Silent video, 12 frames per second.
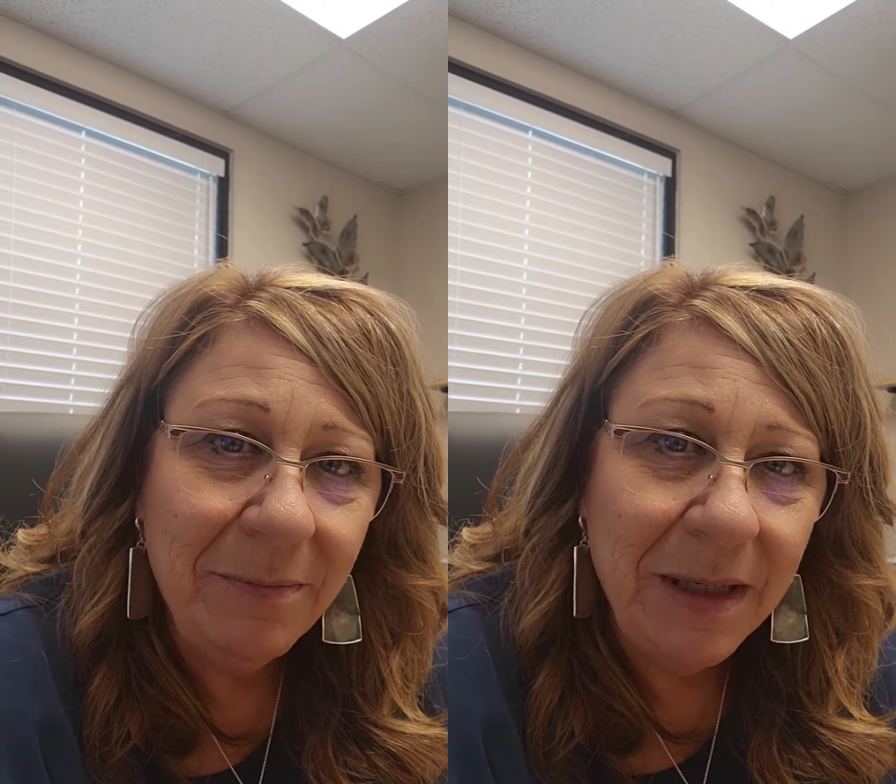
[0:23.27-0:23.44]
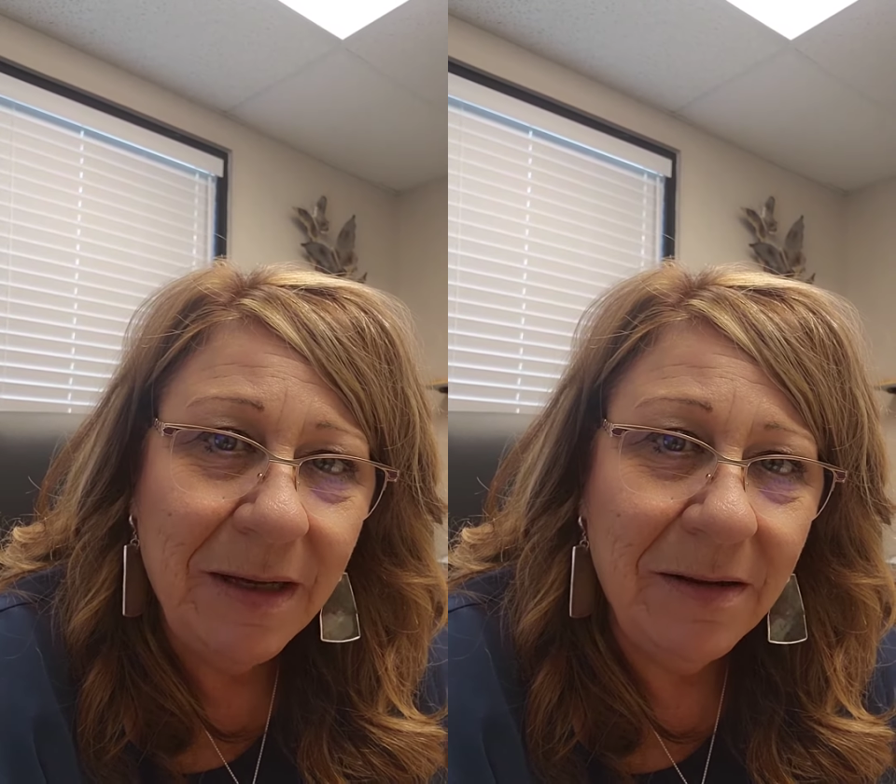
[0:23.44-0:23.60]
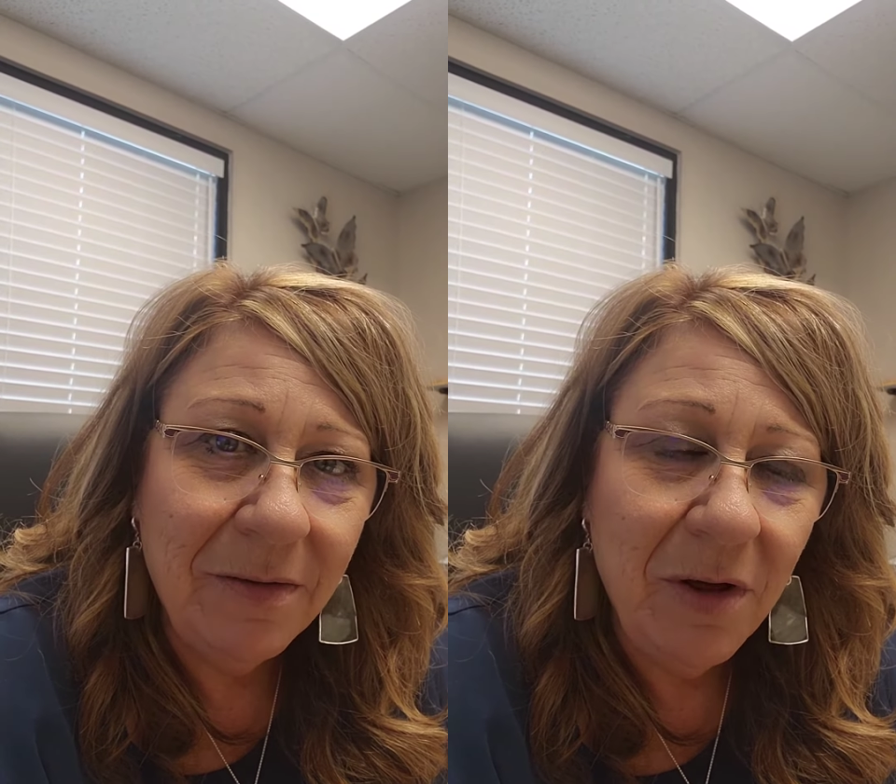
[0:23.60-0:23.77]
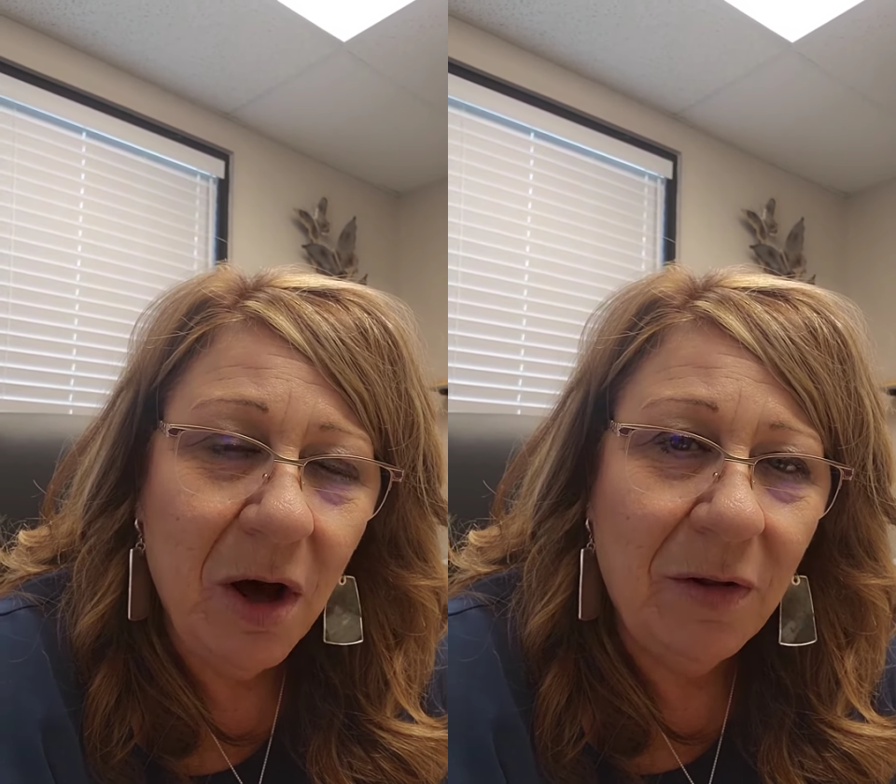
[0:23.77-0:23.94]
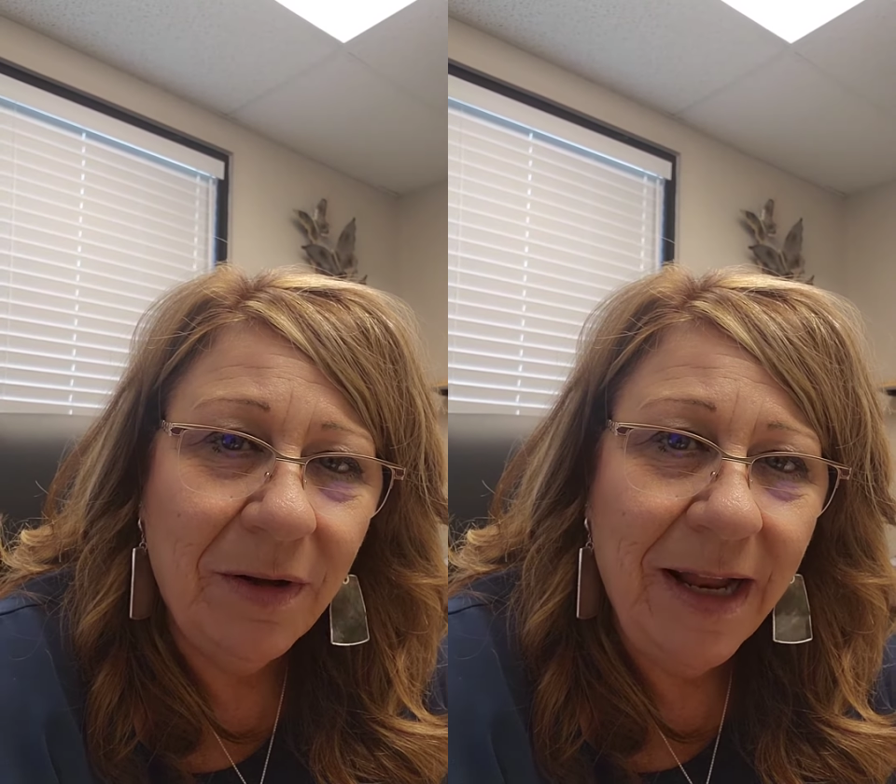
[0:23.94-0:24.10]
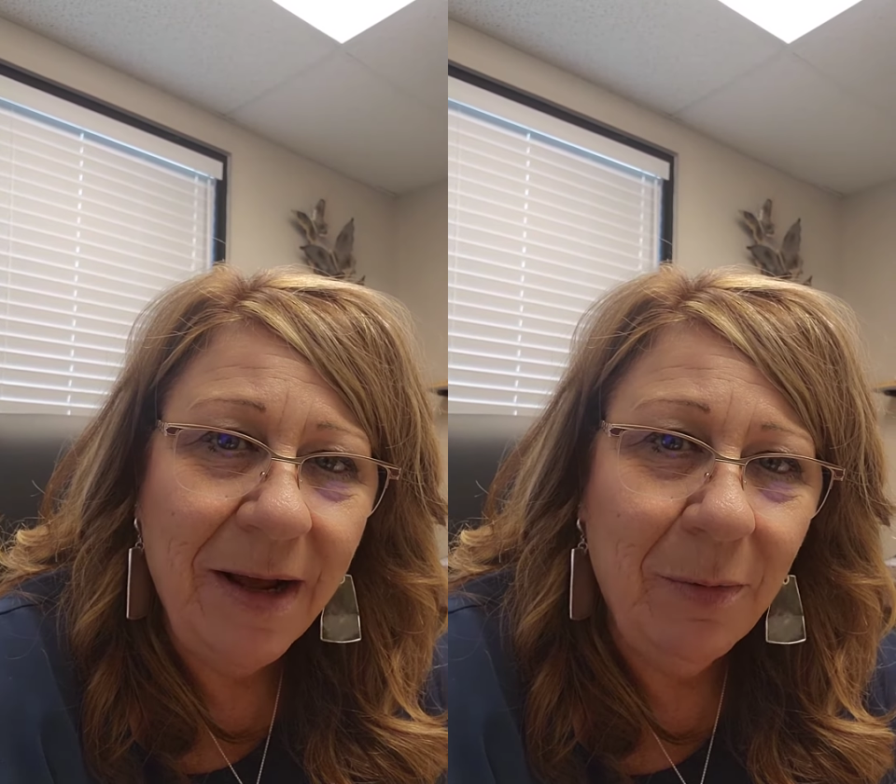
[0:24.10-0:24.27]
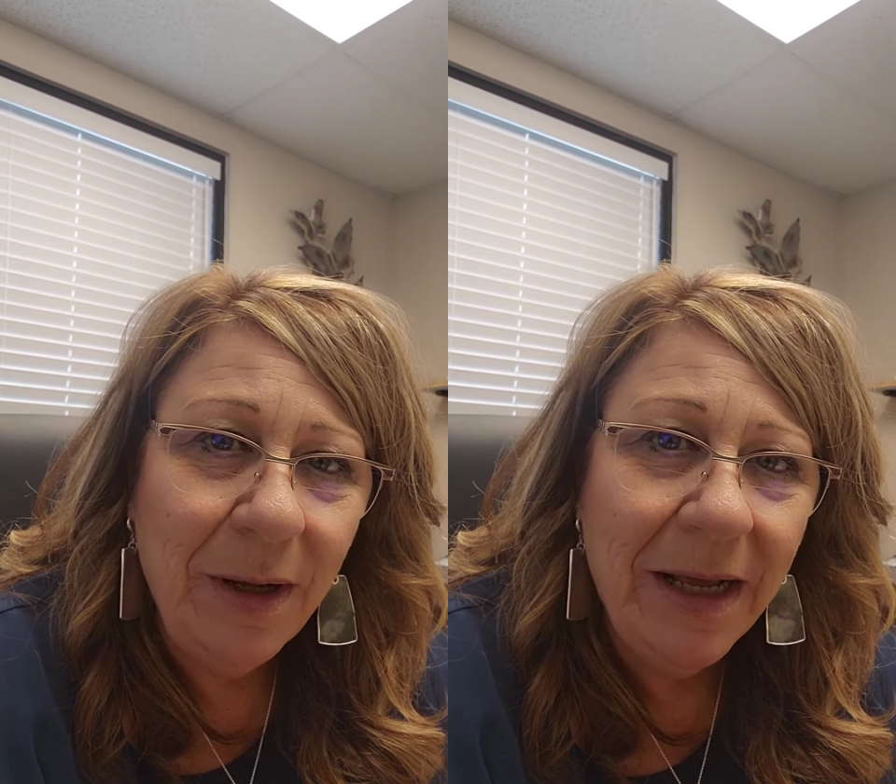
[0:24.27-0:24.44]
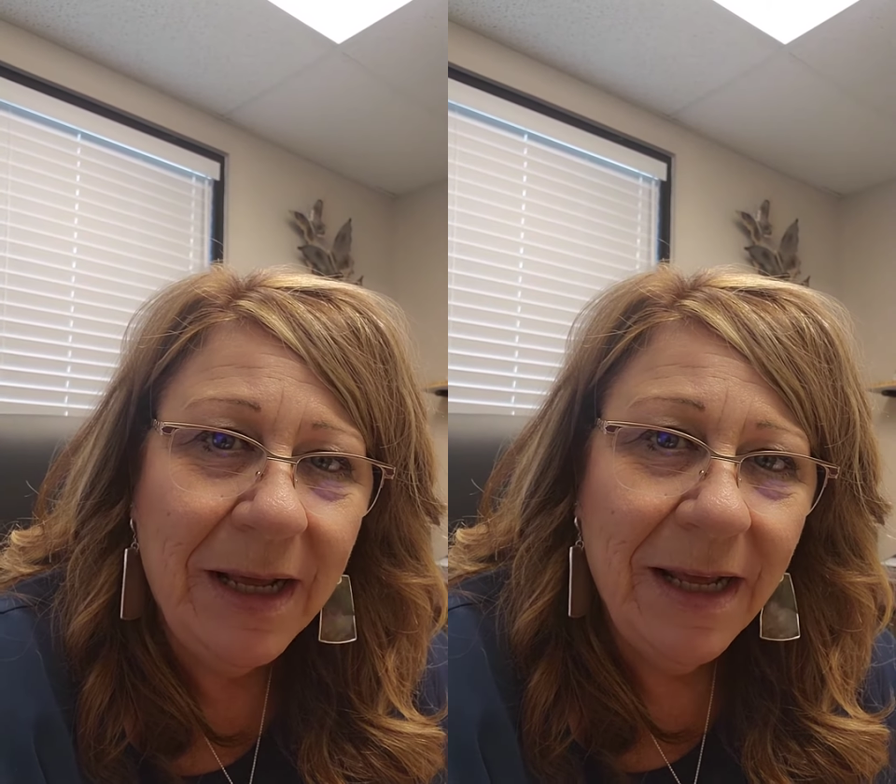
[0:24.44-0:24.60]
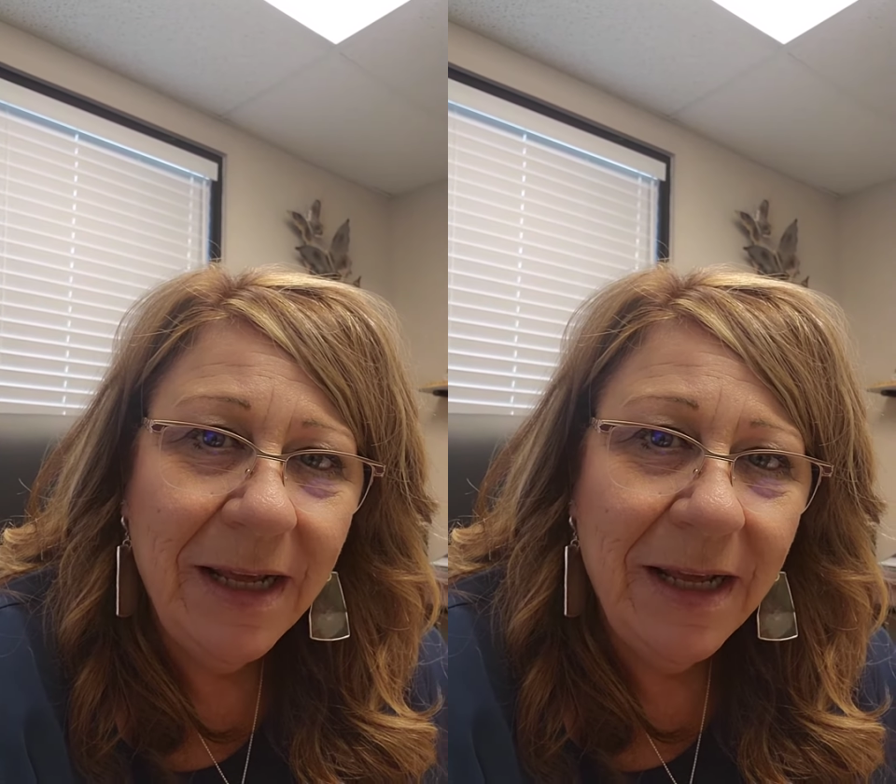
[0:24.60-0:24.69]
Because of the holiday, we